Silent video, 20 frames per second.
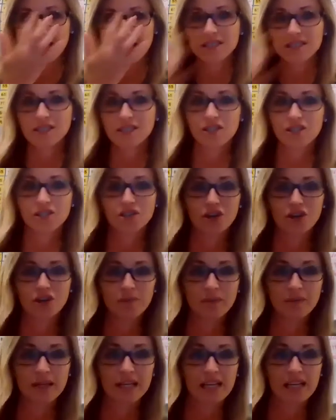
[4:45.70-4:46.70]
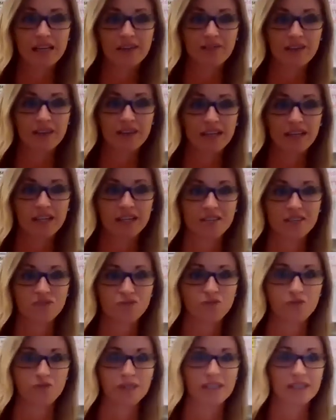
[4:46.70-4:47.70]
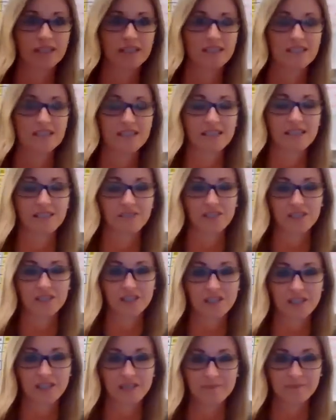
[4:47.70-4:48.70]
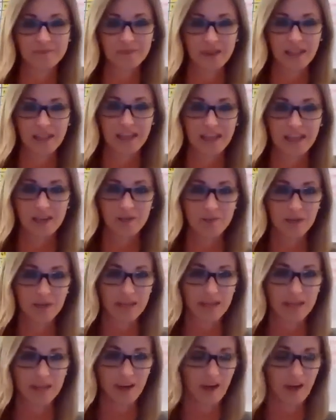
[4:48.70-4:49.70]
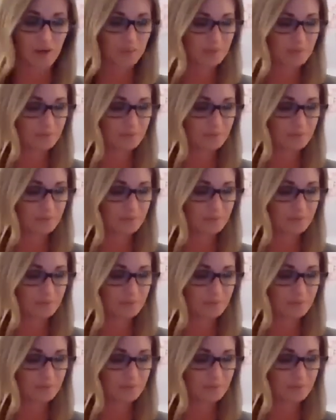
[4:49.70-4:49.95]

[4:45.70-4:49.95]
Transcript: to determine if it is realistic fiction. Here we go.